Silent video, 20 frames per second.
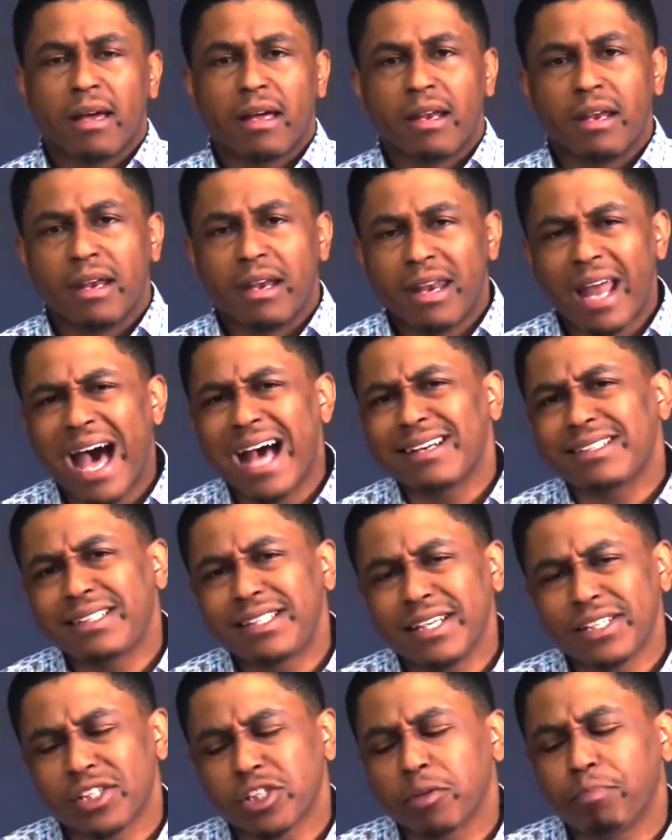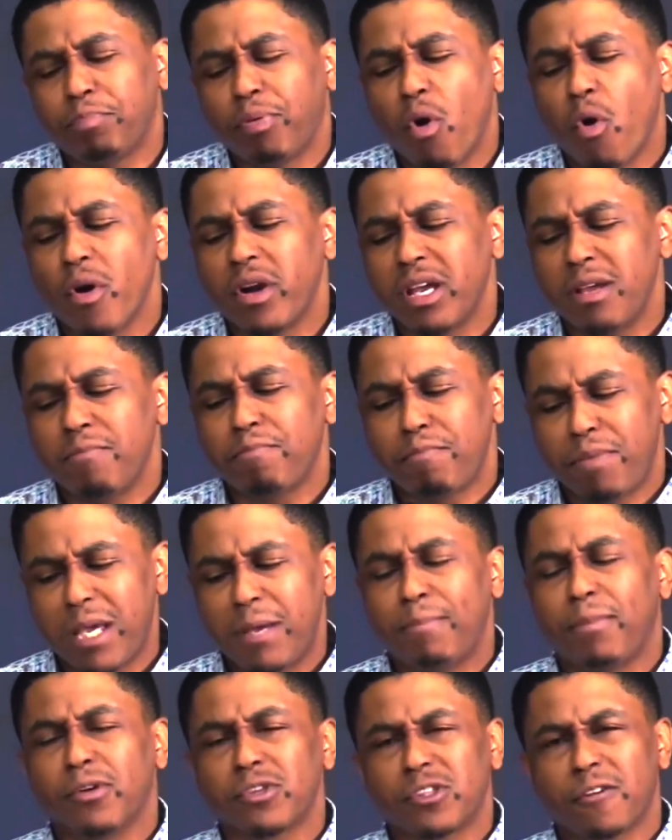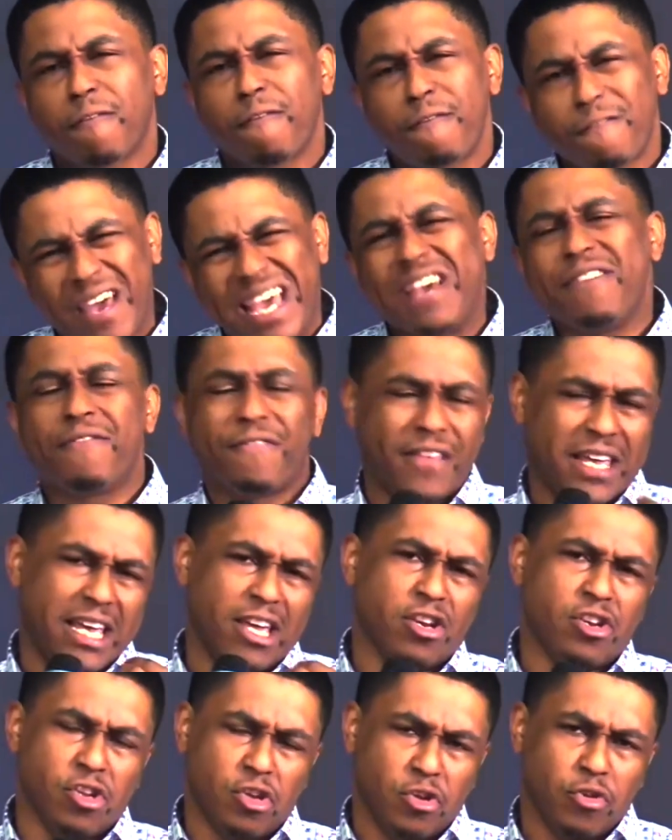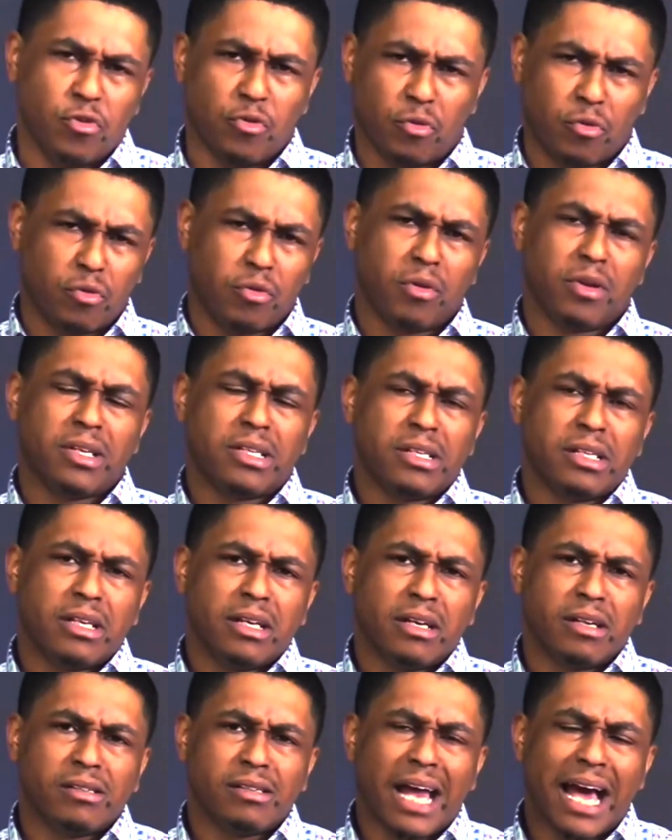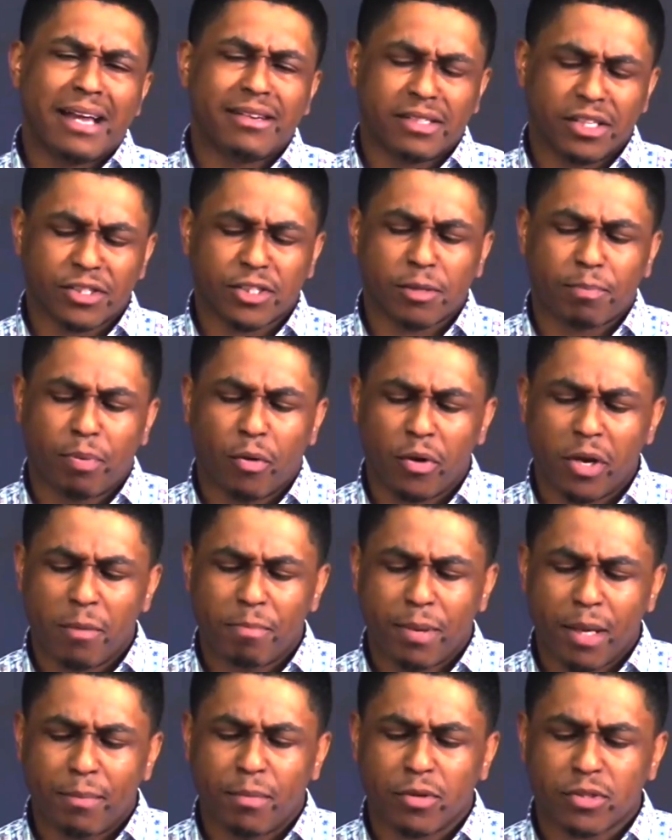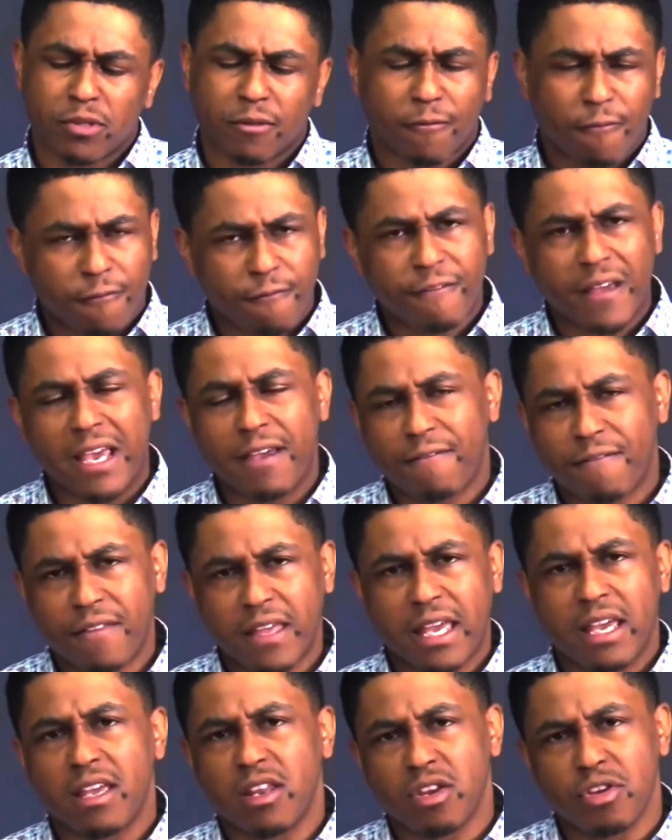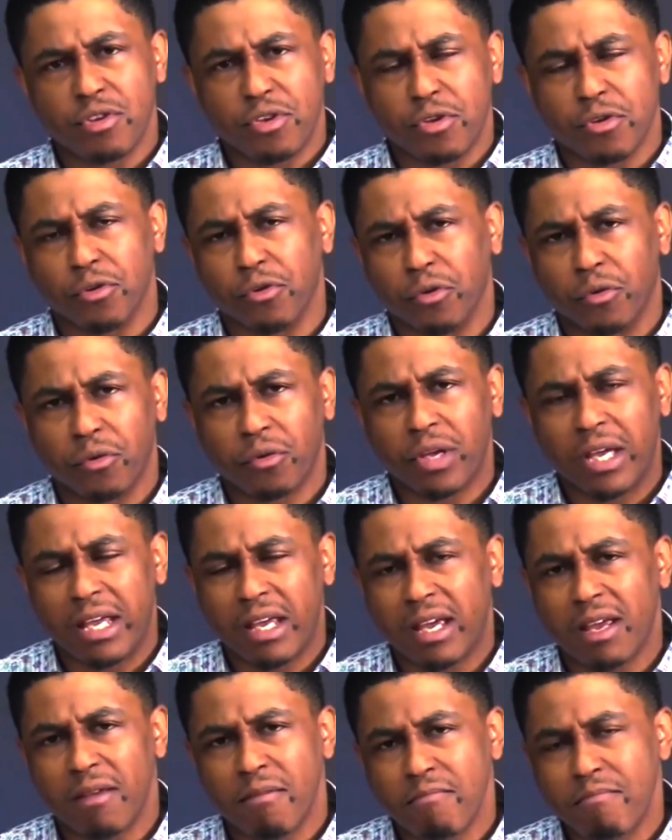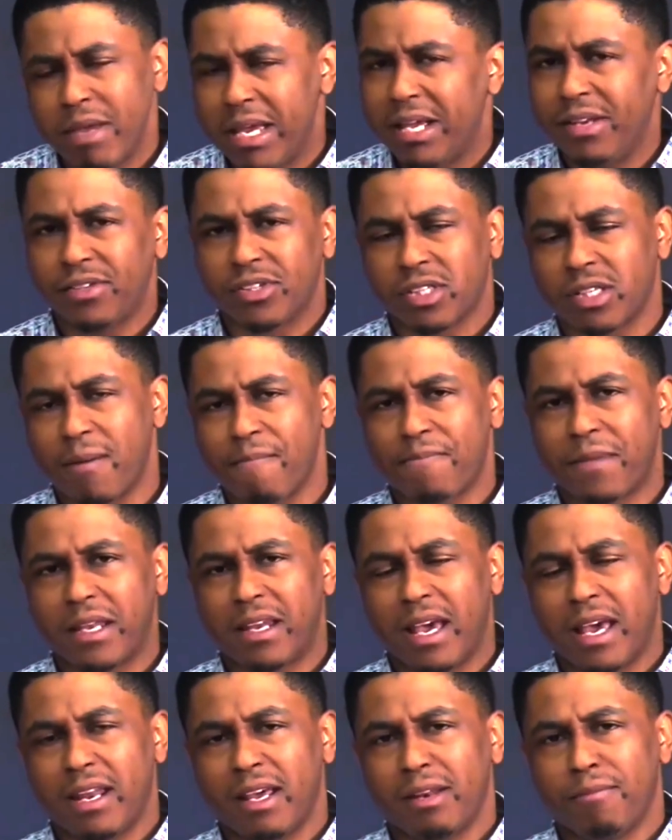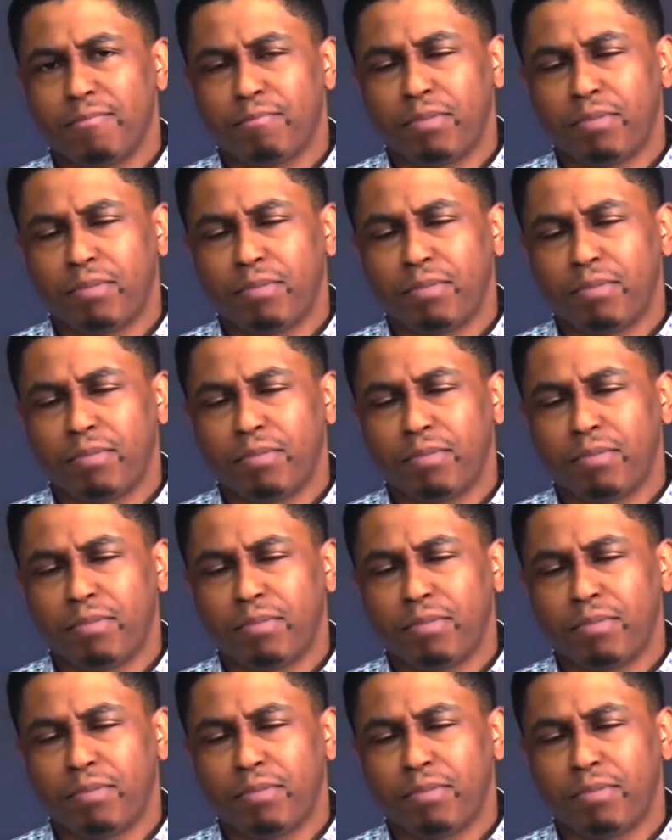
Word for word: not disappointing people's faith in you. Not disappointing people's faith in you. It, it, means something and it